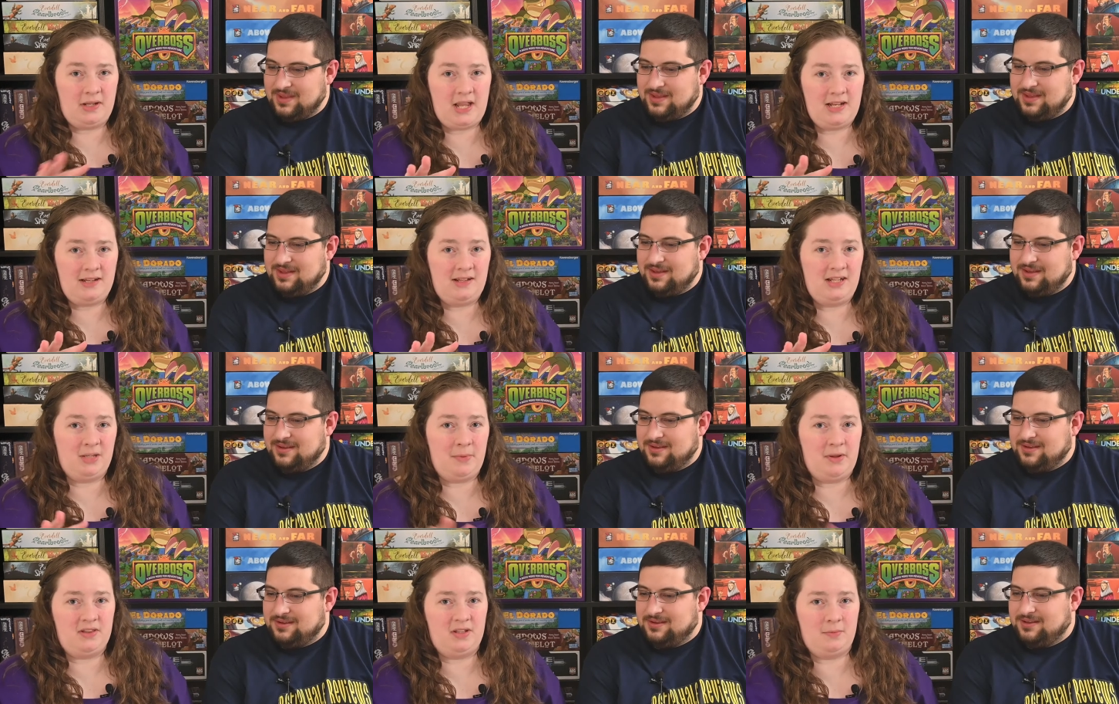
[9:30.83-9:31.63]
Speaker 1: anything
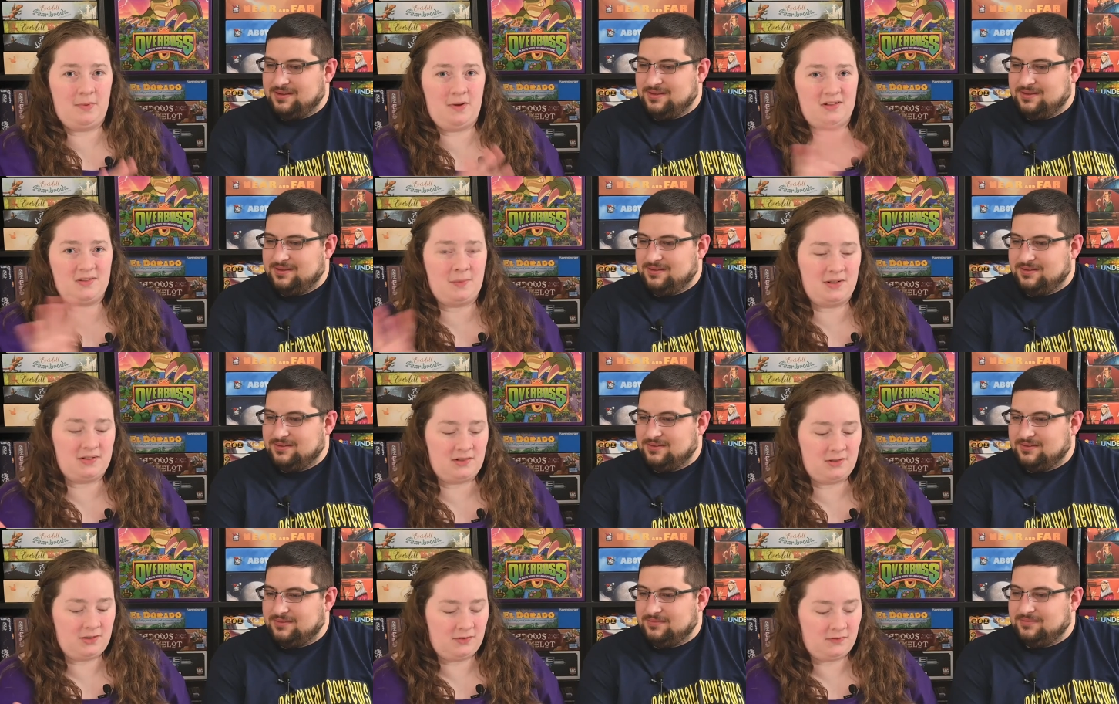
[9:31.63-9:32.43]
about the Boss
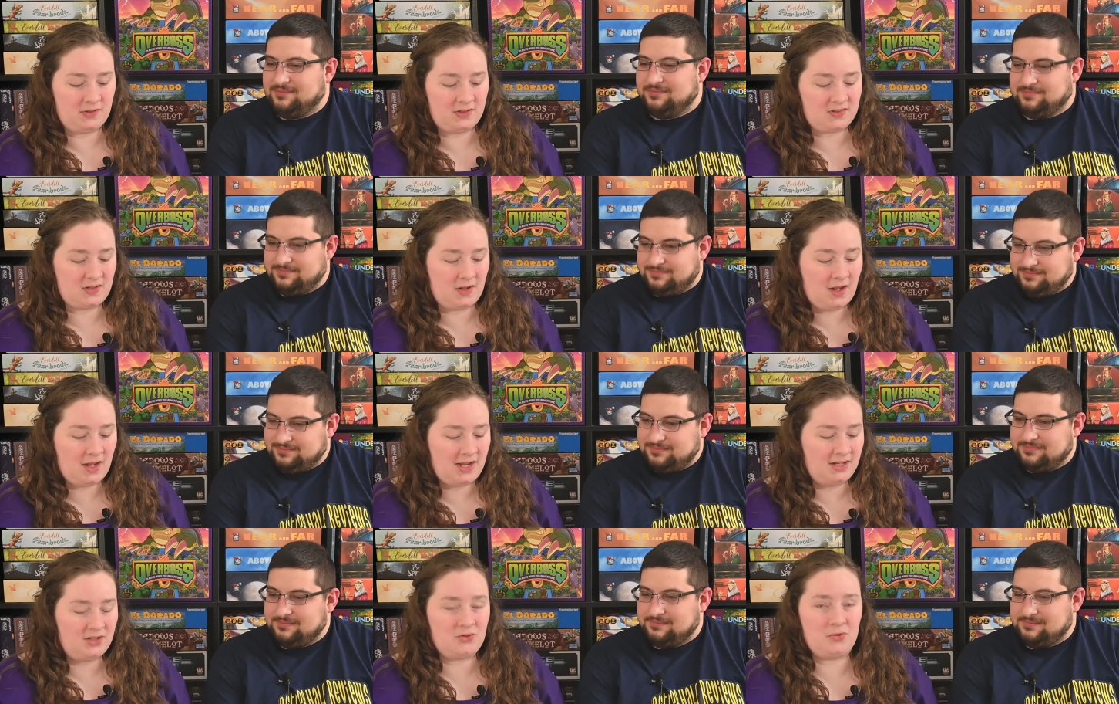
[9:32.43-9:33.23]
Monster universe, I
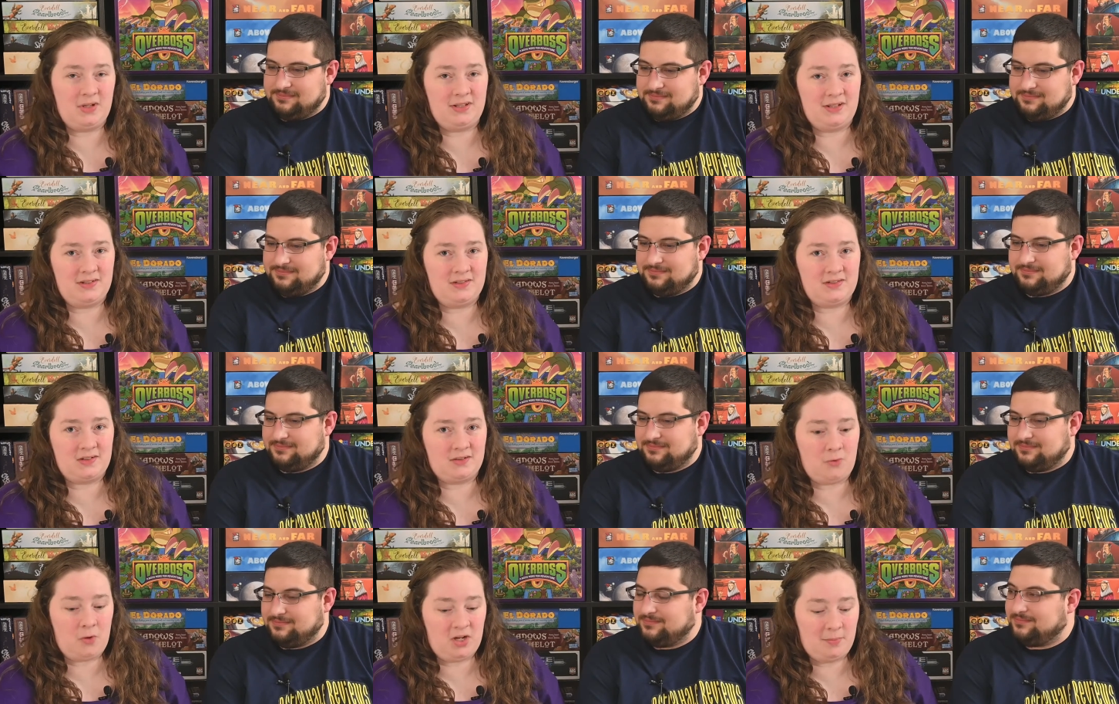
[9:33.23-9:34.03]
enjoyed this
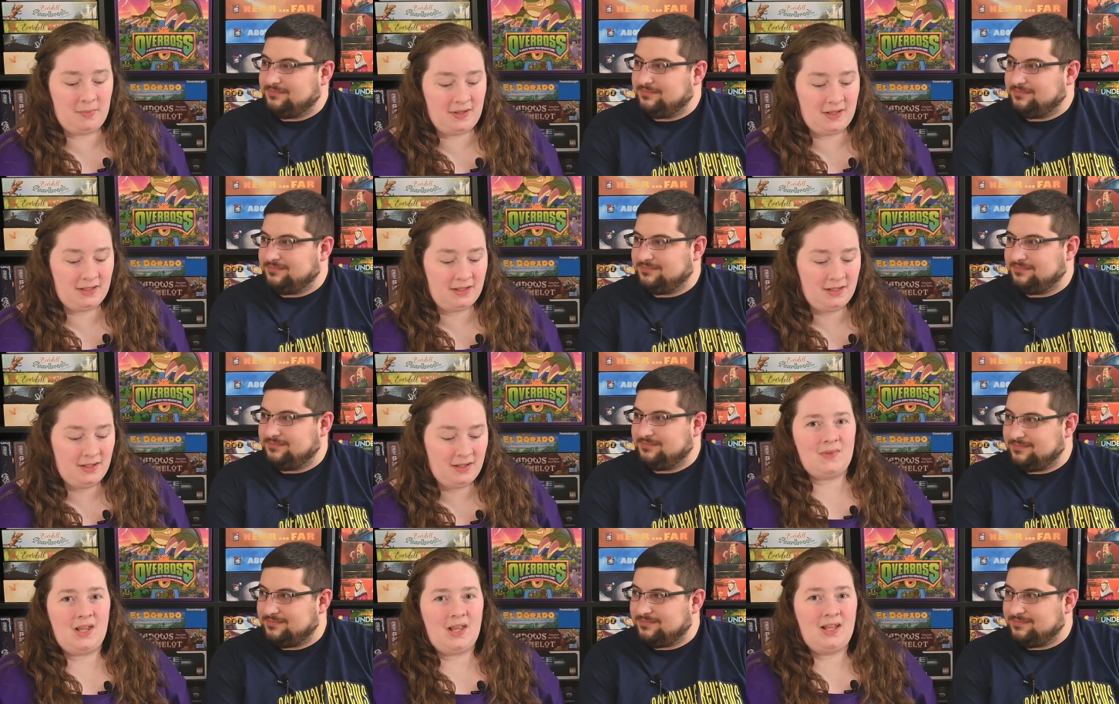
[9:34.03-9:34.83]
quite a bit.
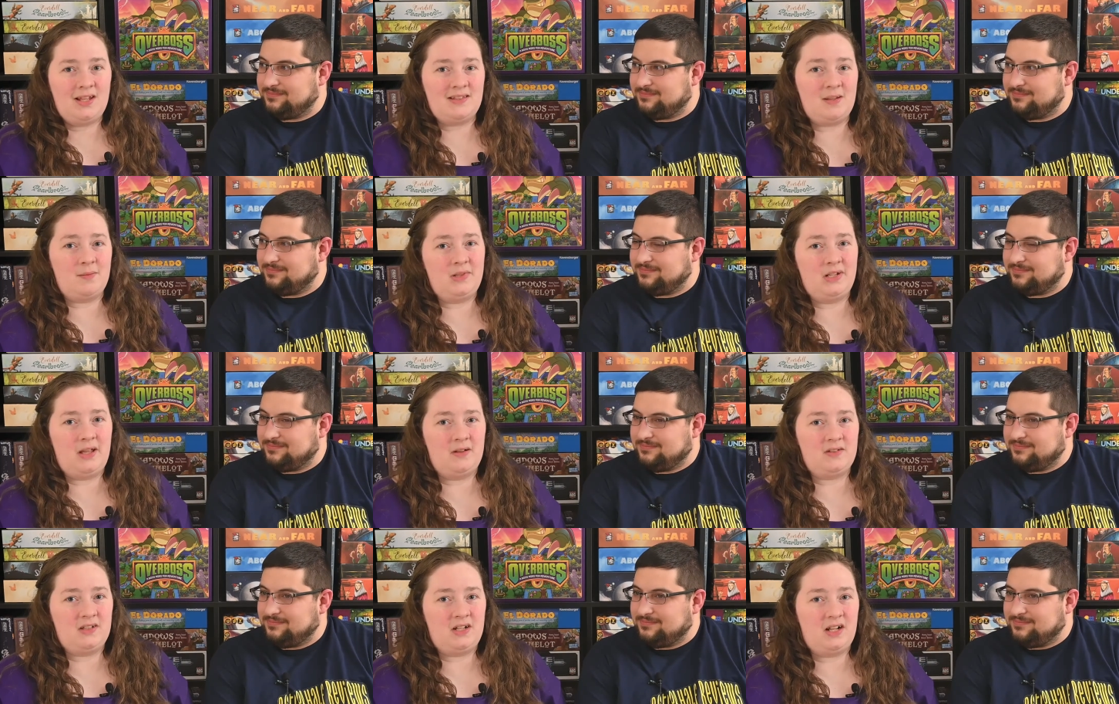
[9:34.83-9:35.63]
And something
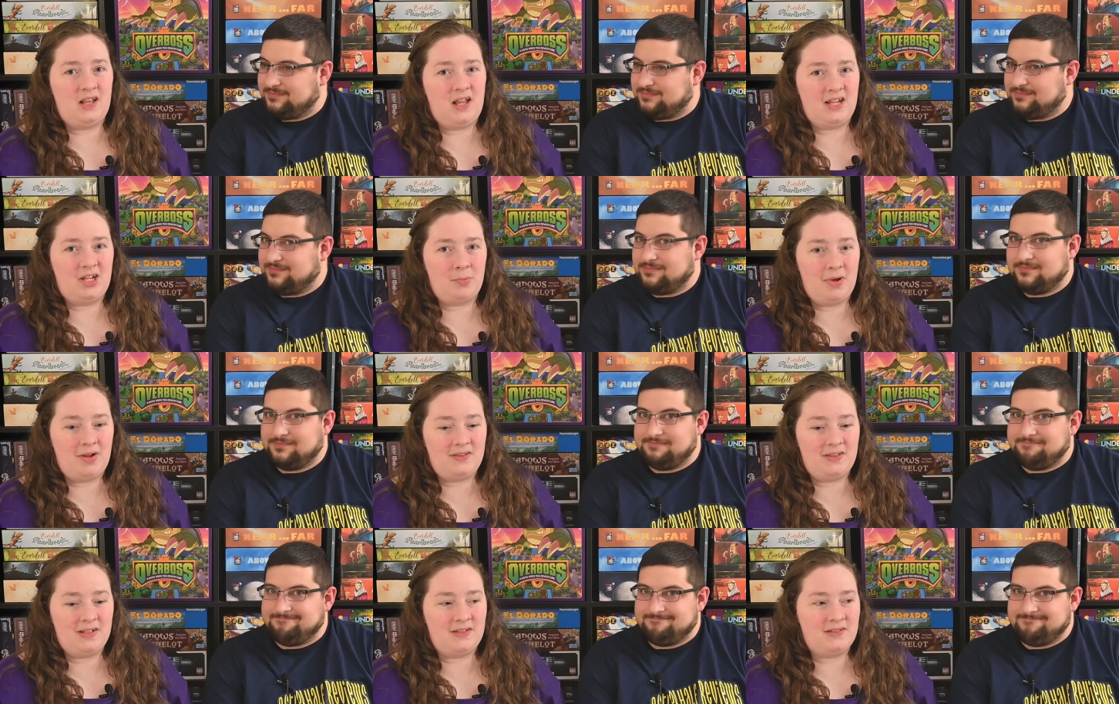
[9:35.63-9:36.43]
else that I like
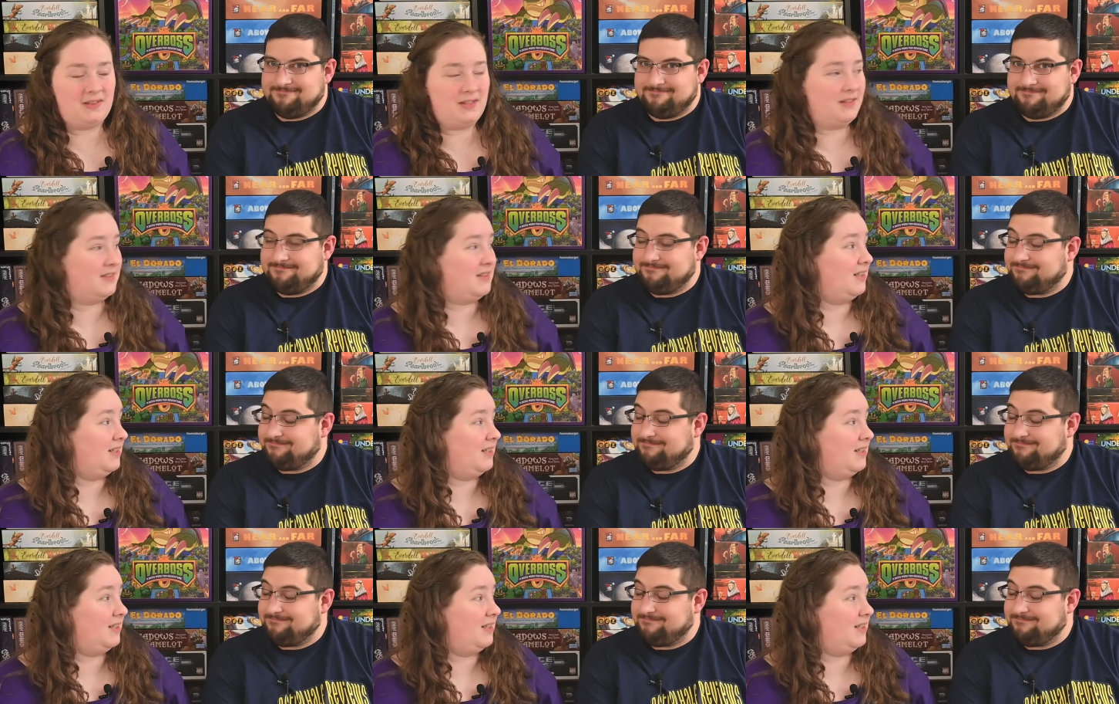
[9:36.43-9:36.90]
about this is the